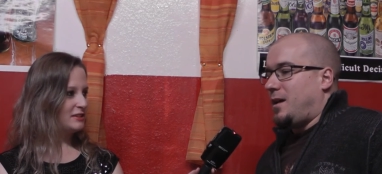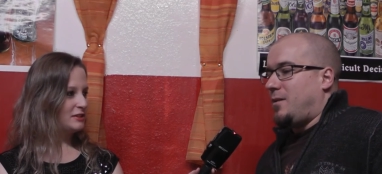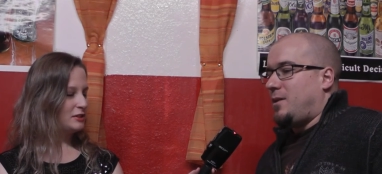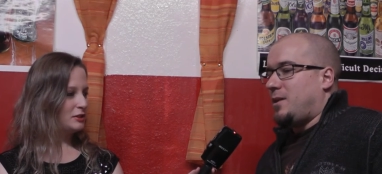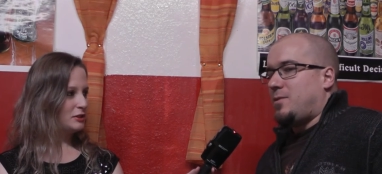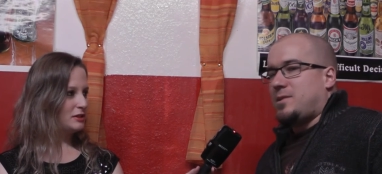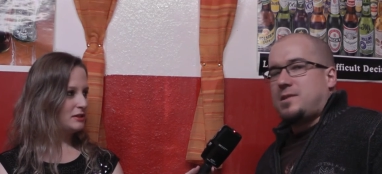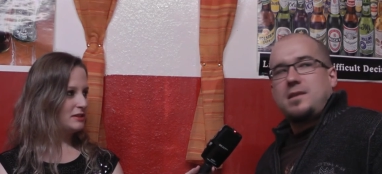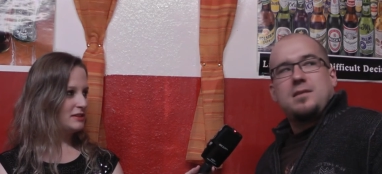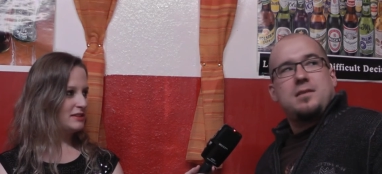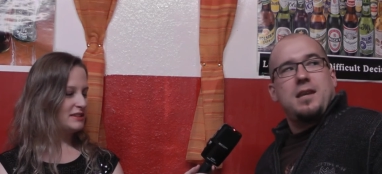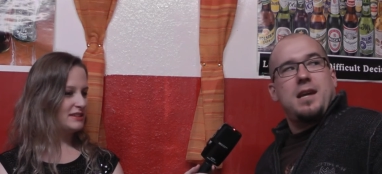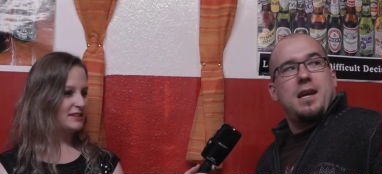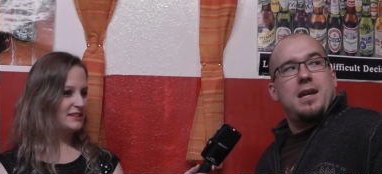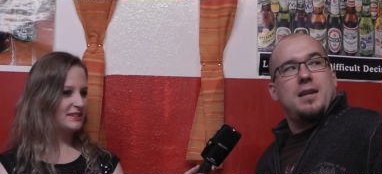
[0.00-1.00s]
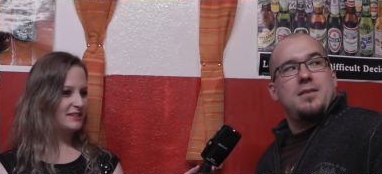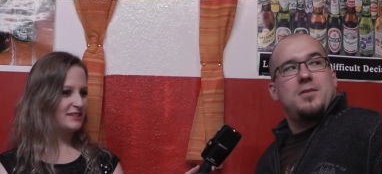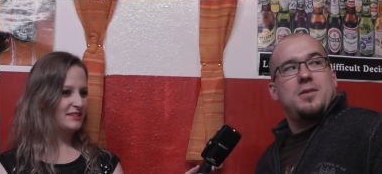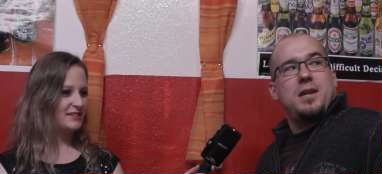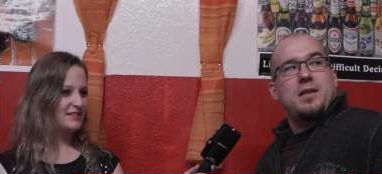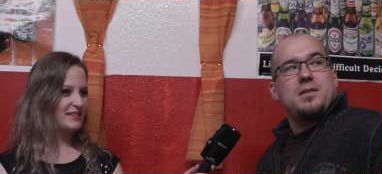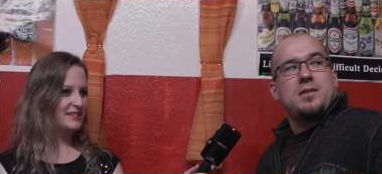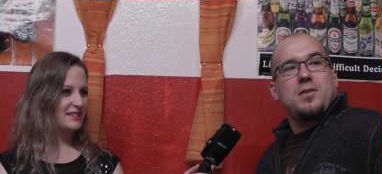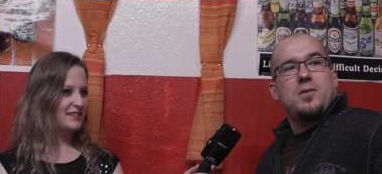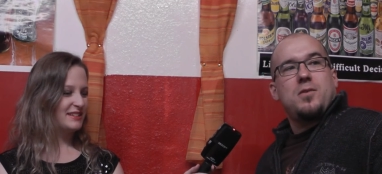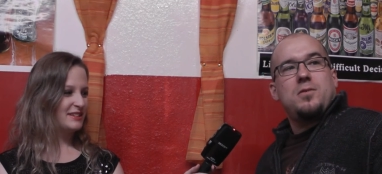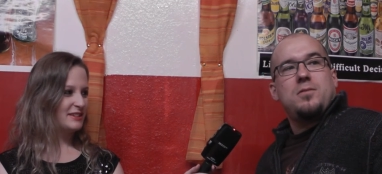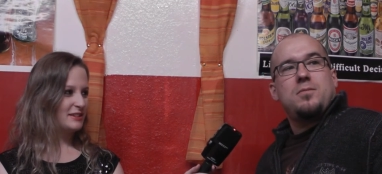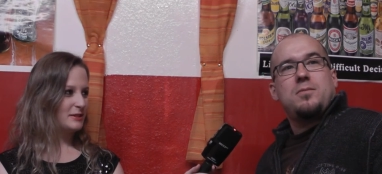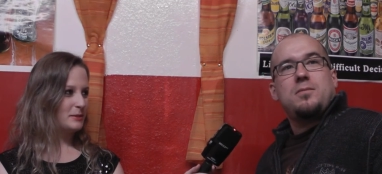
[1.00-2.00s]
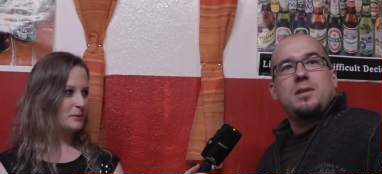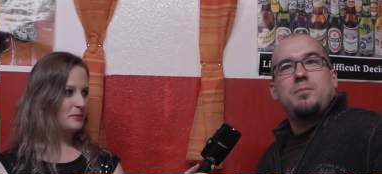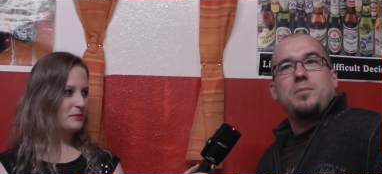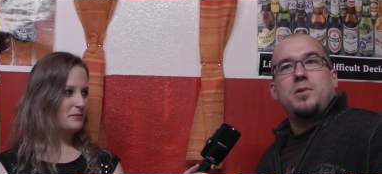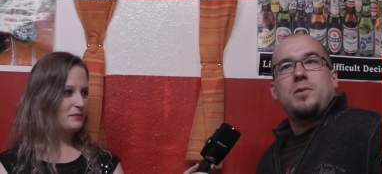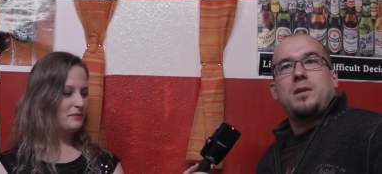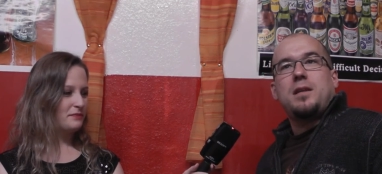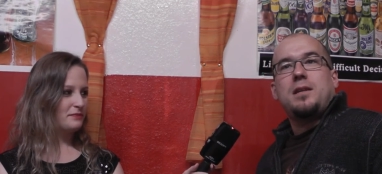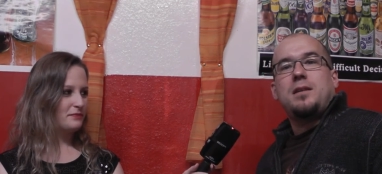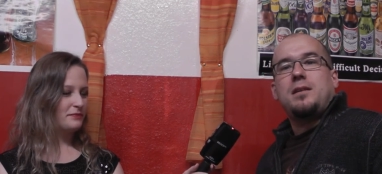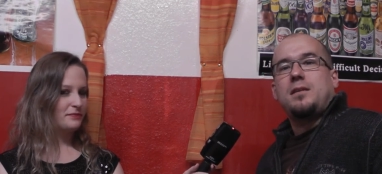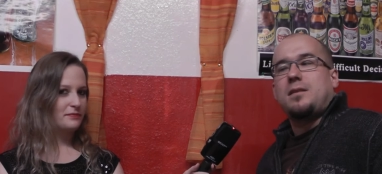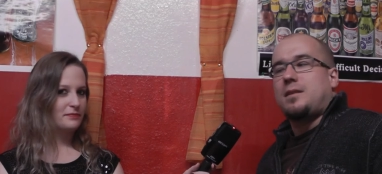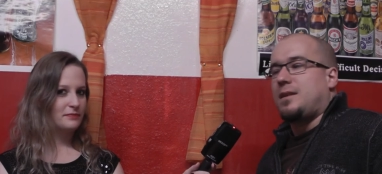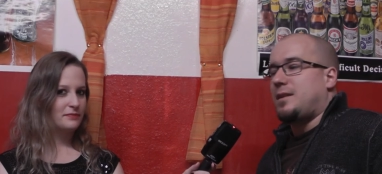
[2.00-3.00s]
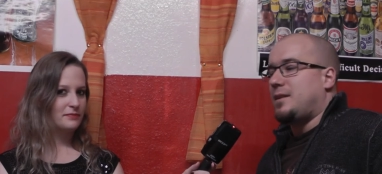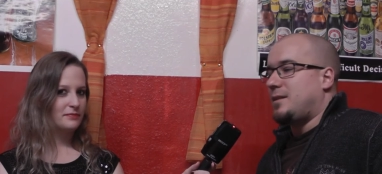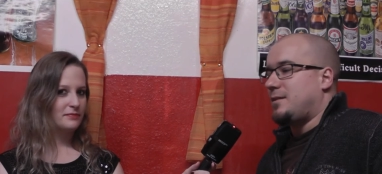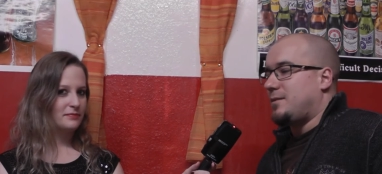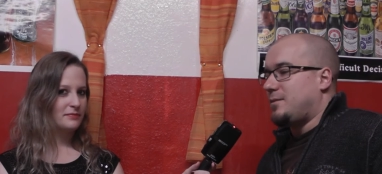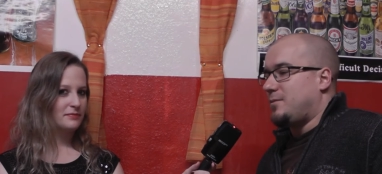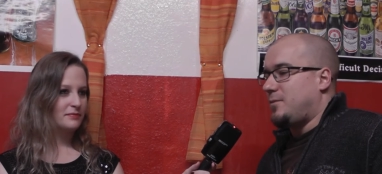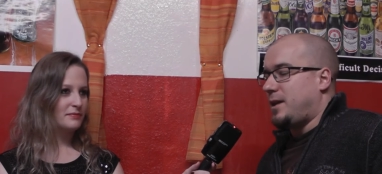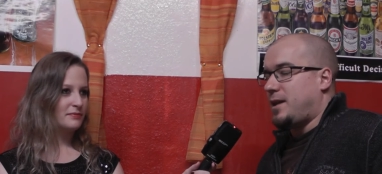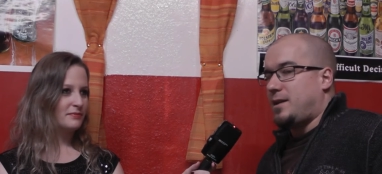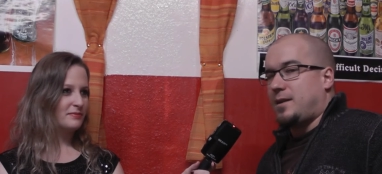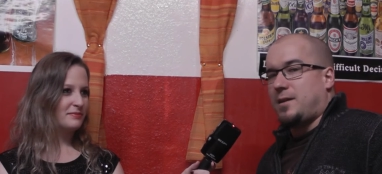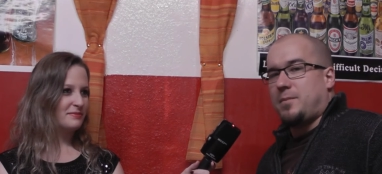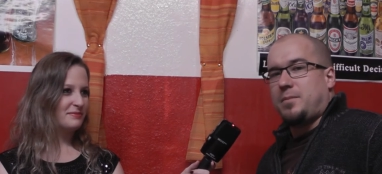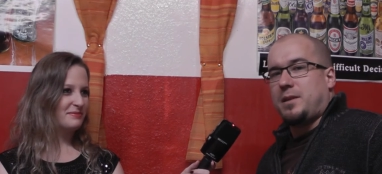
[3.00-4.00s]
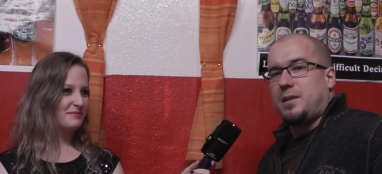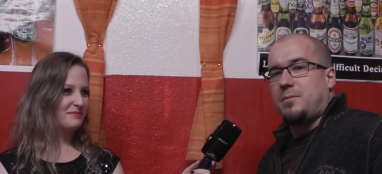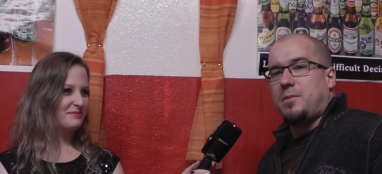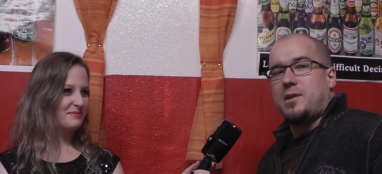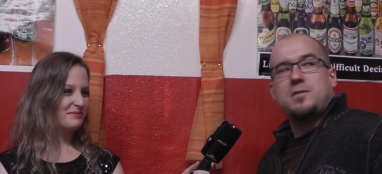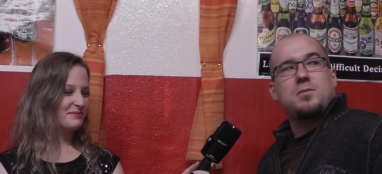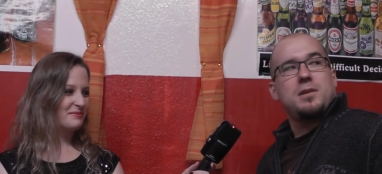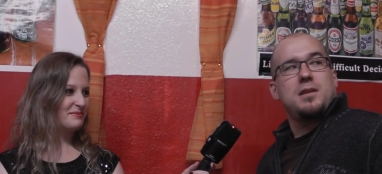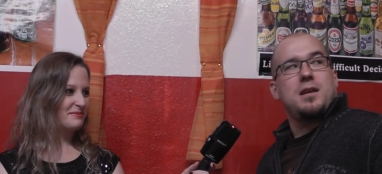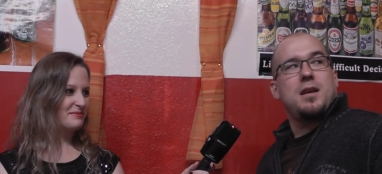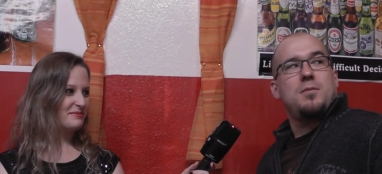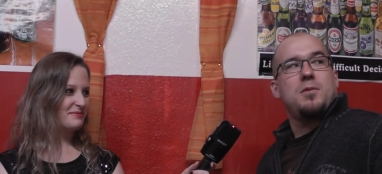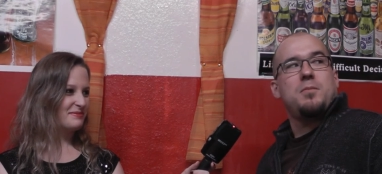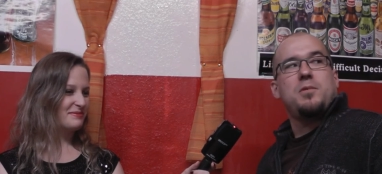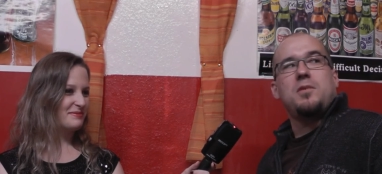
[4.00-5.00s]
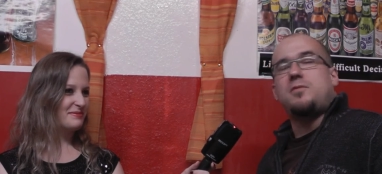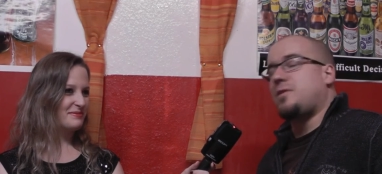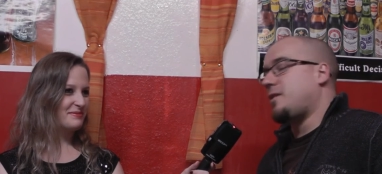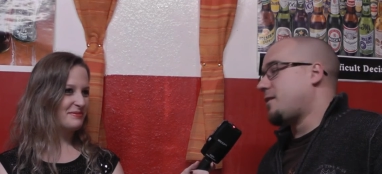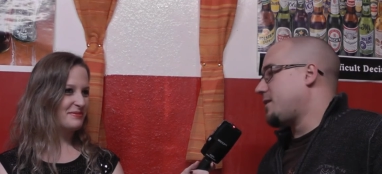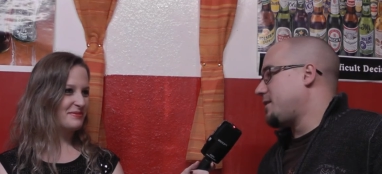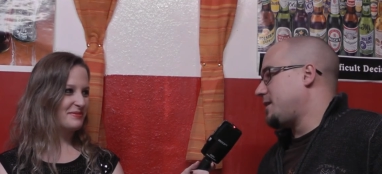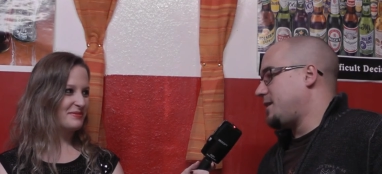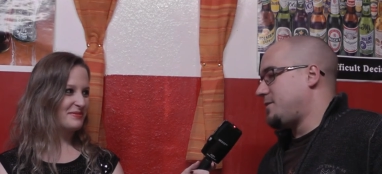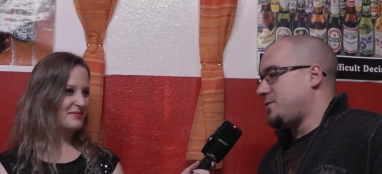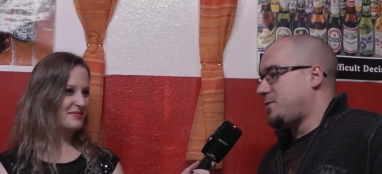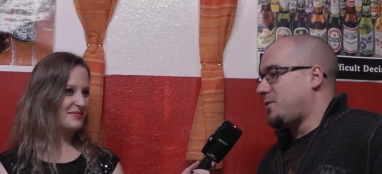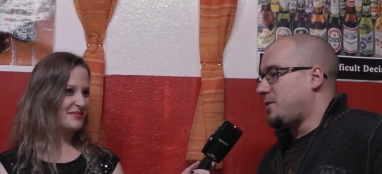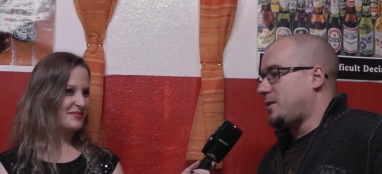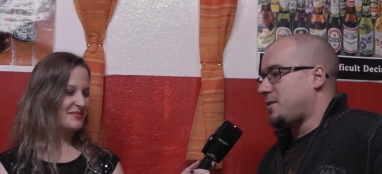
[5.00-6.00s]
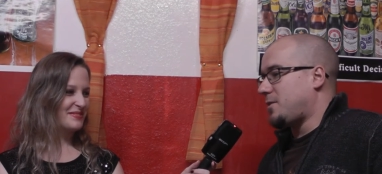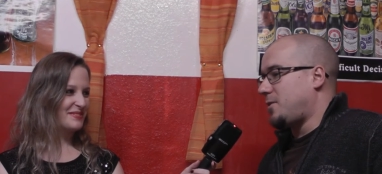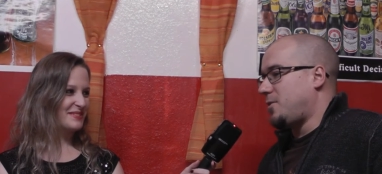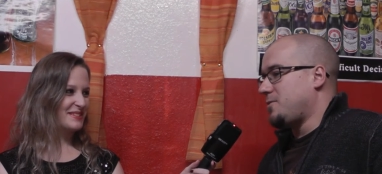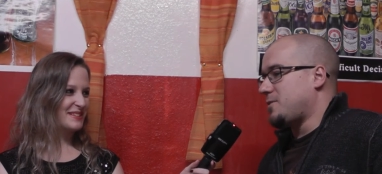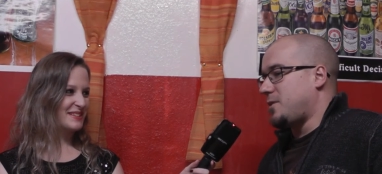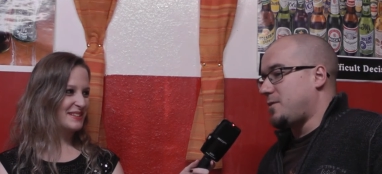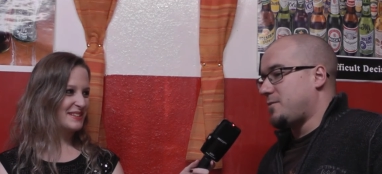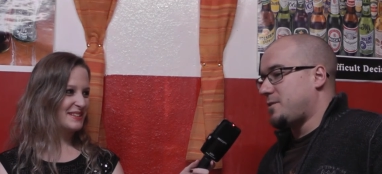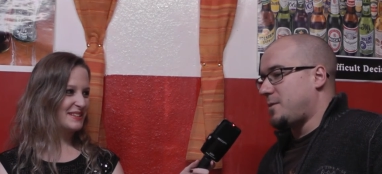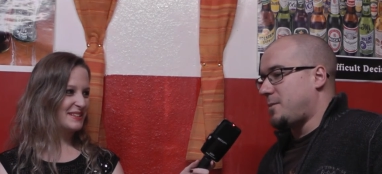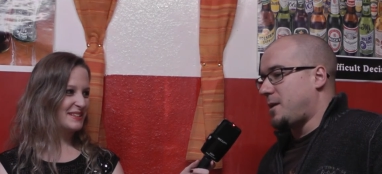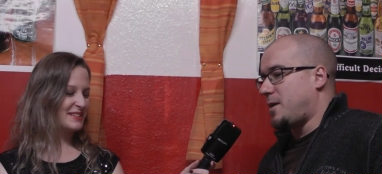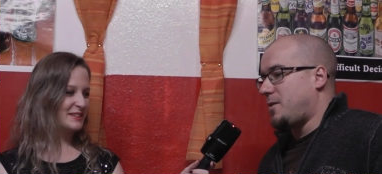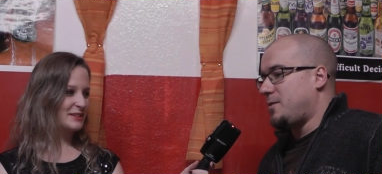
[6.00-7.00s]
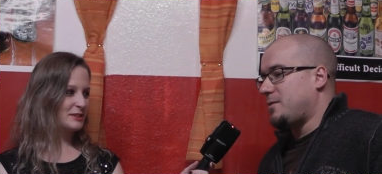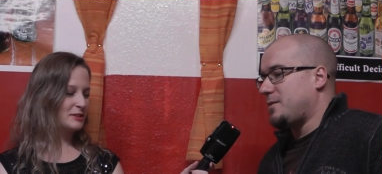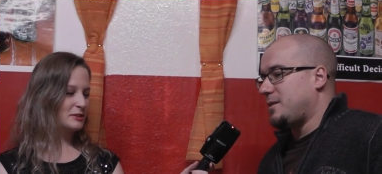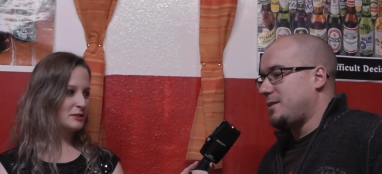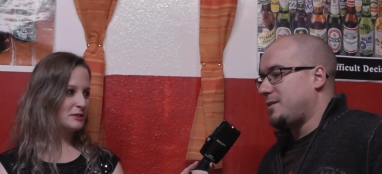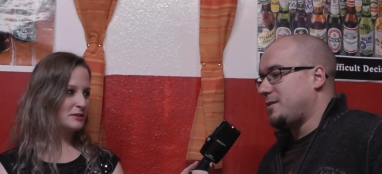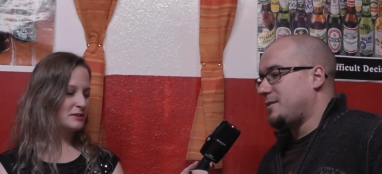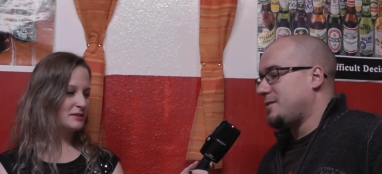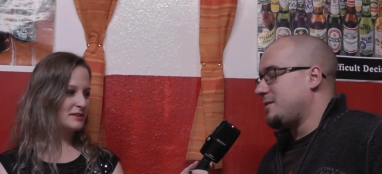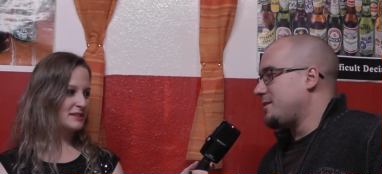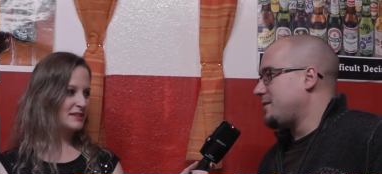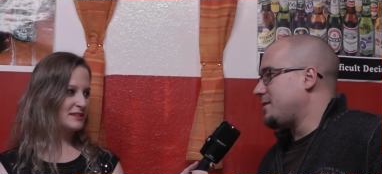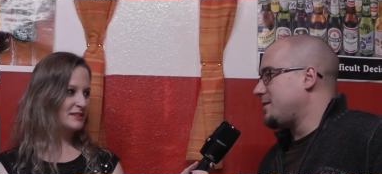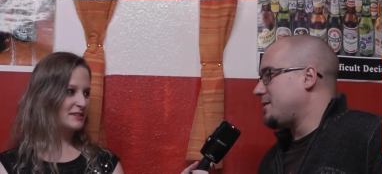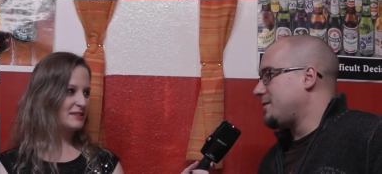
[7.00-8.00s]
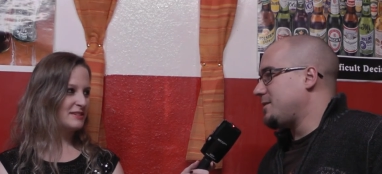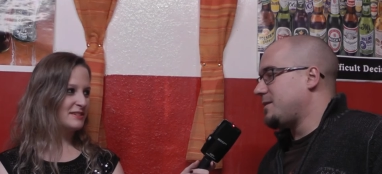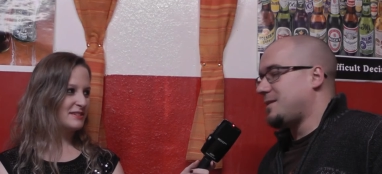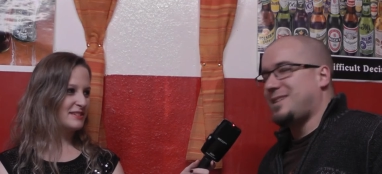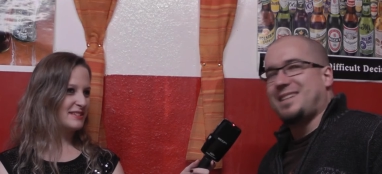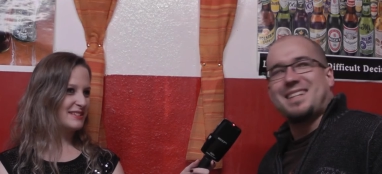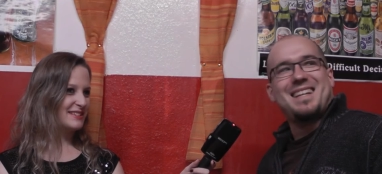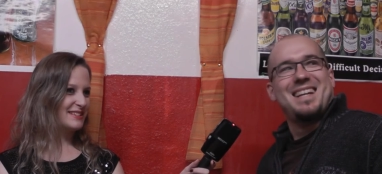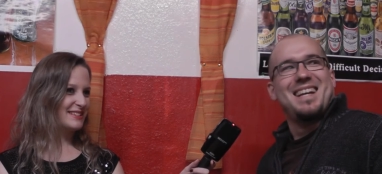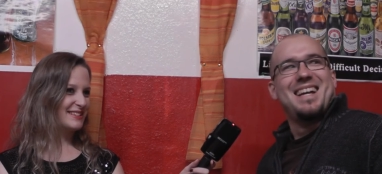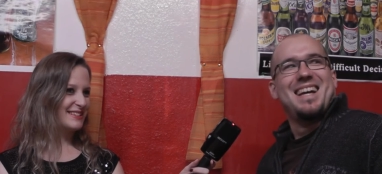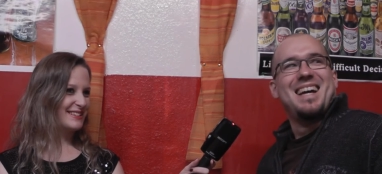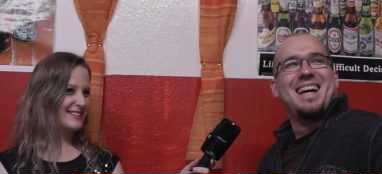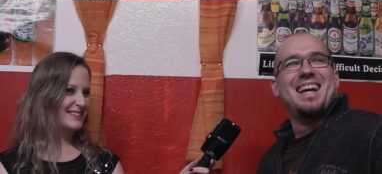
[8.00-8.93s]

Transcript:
Speaker 1: Well, there was this day two days ago in Berlin, and we ended up in the bus with Diablo Boulevard, and they took all their clothes off somehow. And no it, details, please.